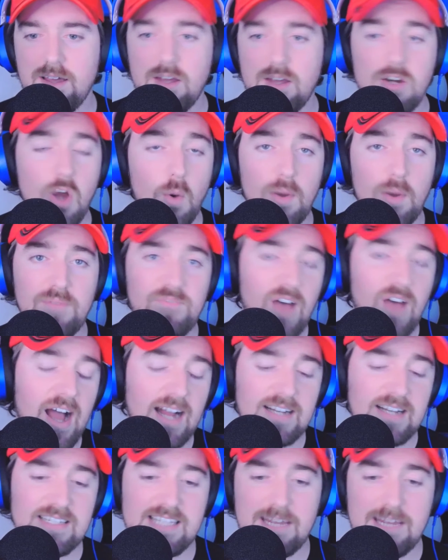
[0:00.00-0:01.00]
knowing
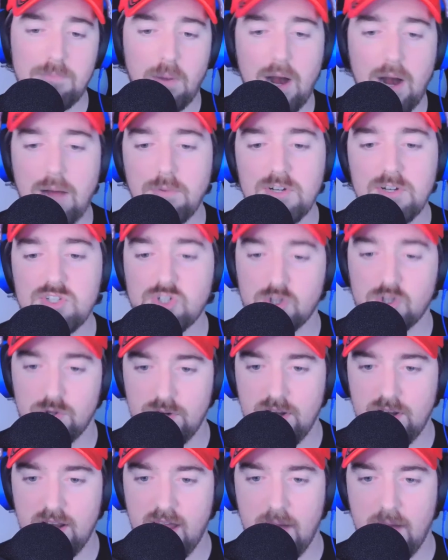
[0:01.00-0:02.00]
Fox, they probably
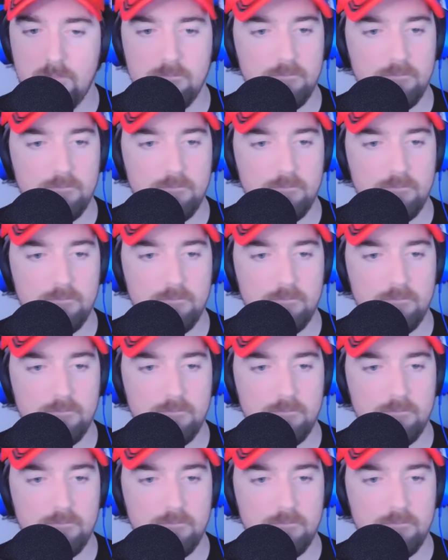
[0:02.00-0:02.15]
screwed it up.